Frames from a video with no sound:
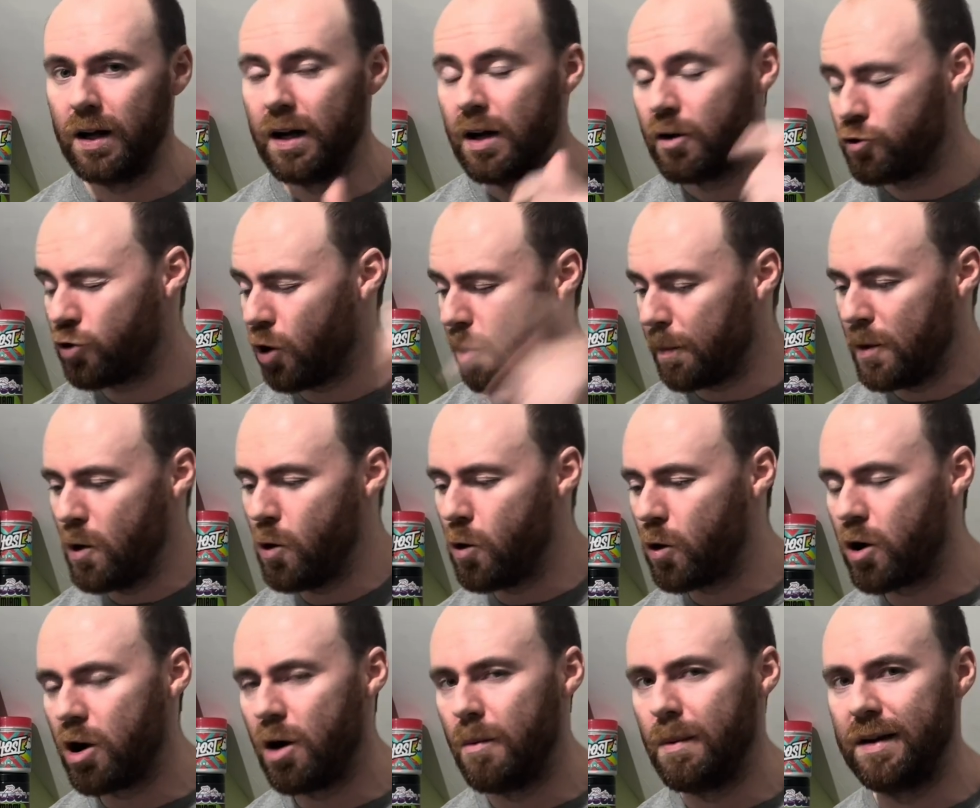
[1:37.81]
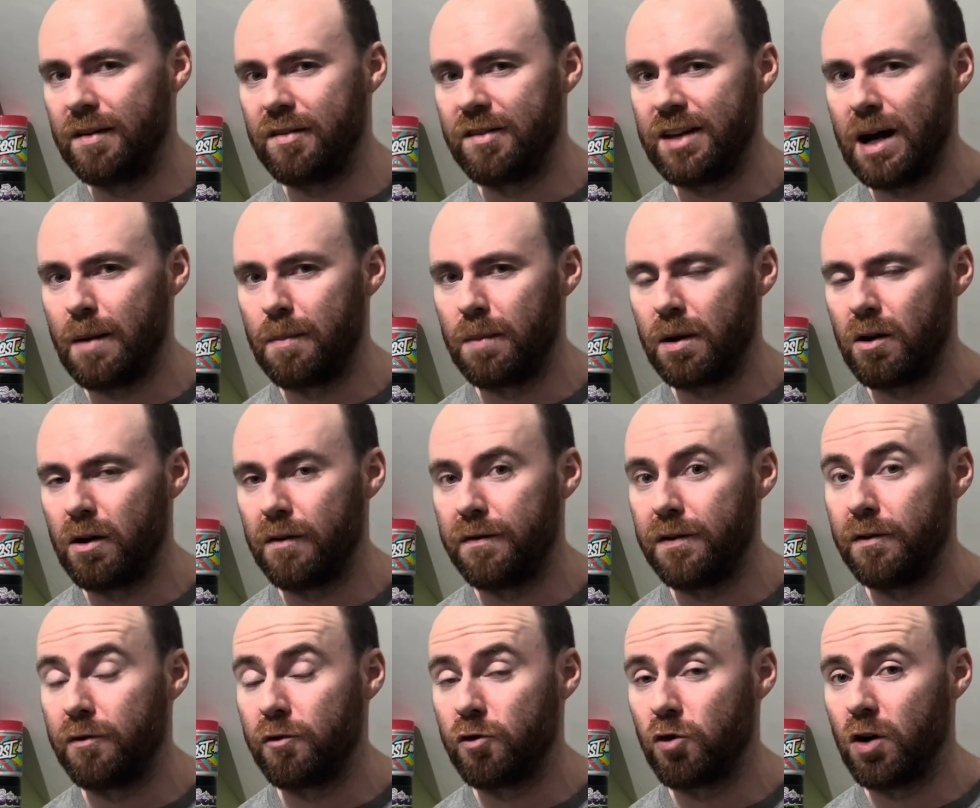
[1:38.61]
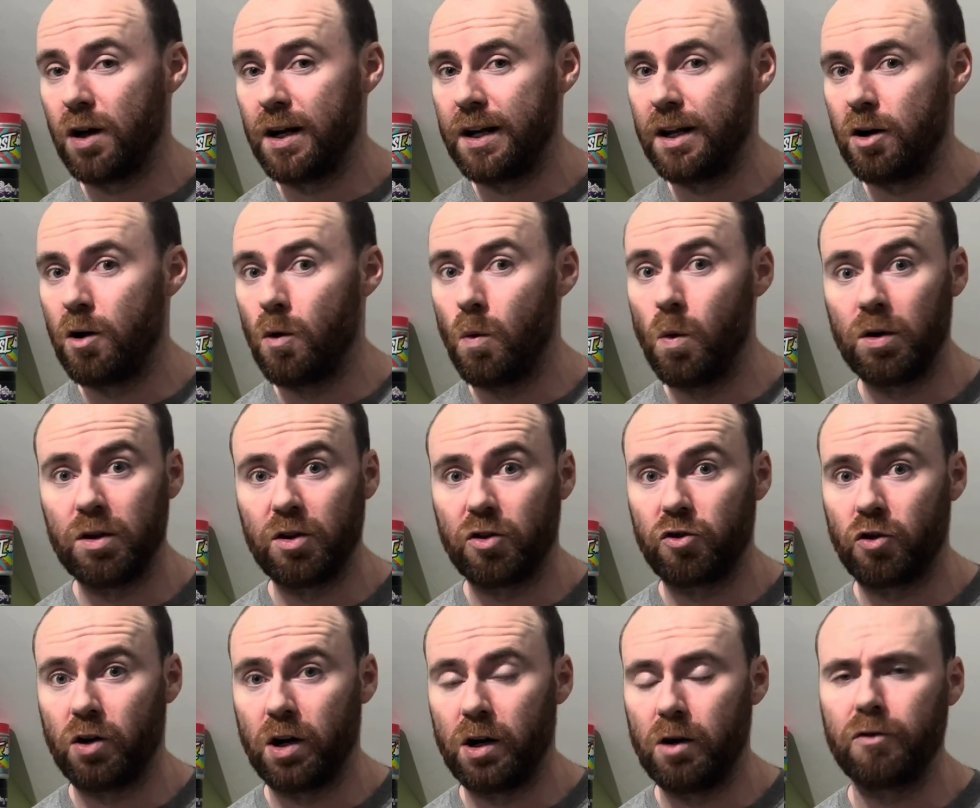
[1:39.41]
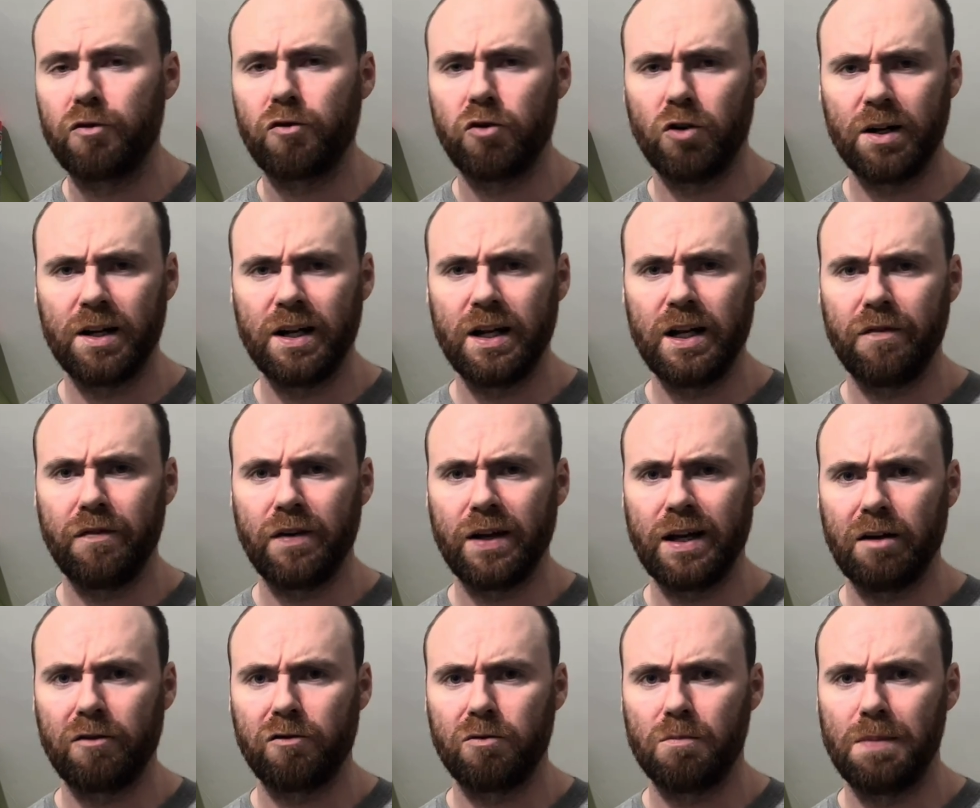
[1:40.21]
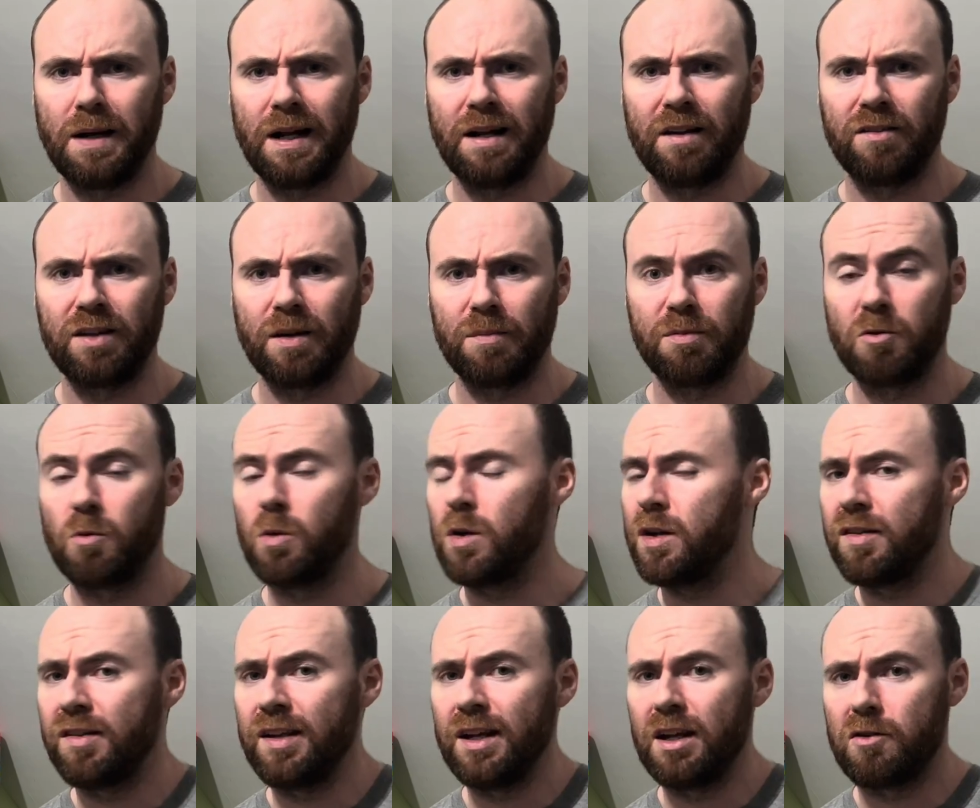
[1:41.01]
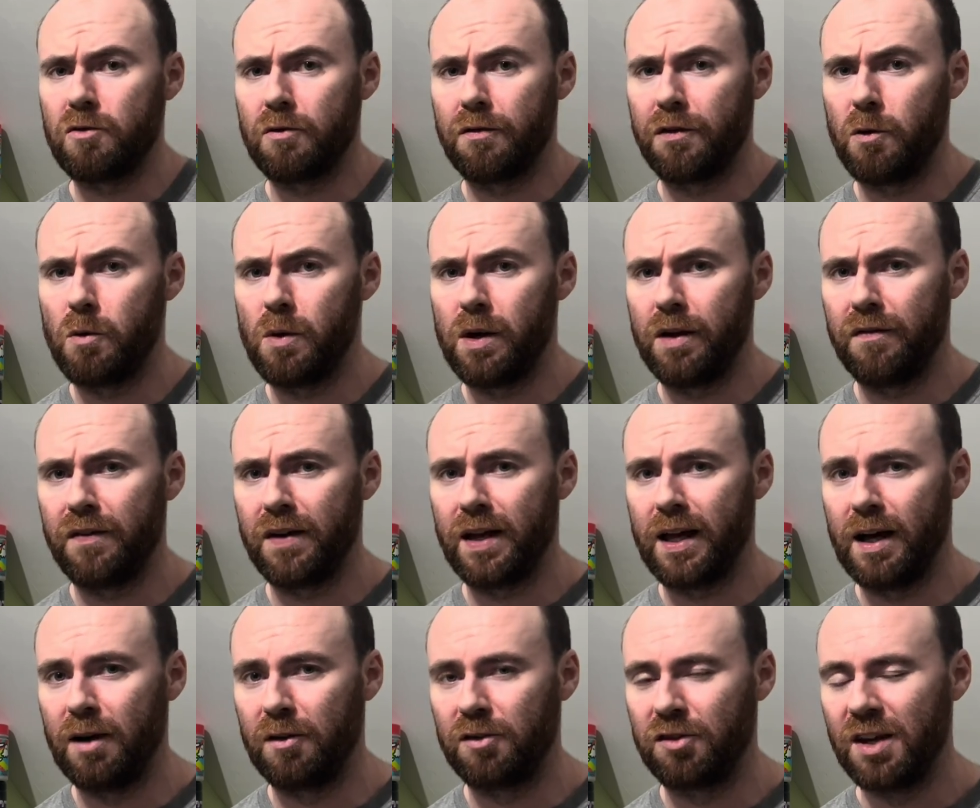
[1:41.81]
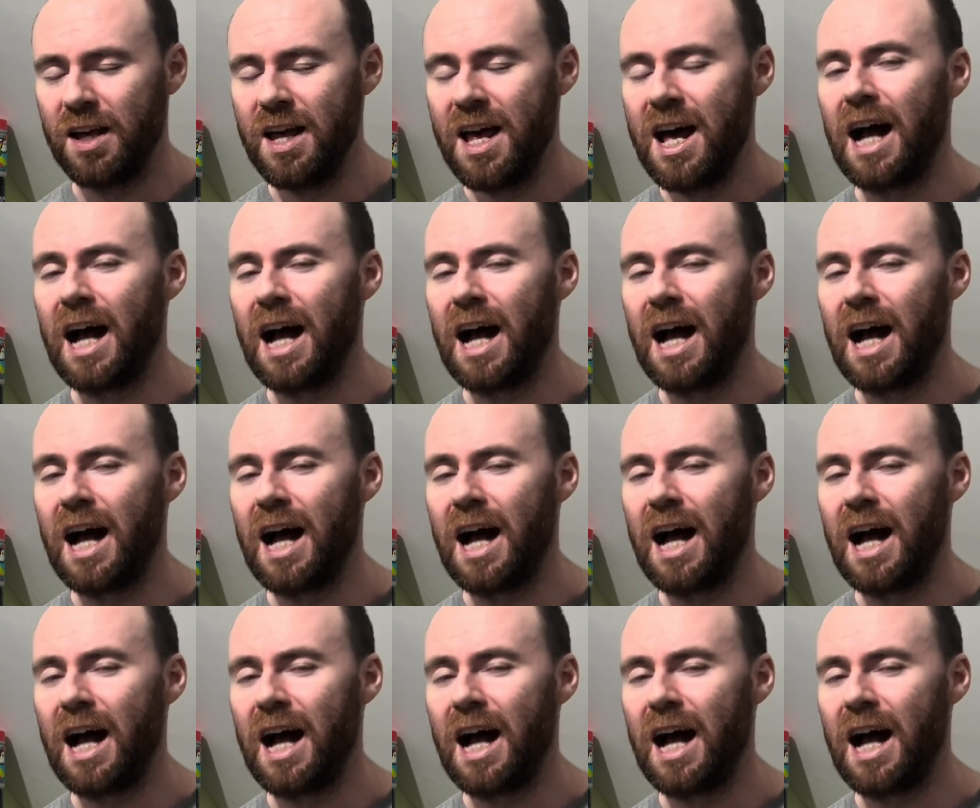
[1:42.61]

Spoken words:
Drop your comments down below if you've tried it or want to try it or tried anything else from Panda Supps or want to see us review anything else.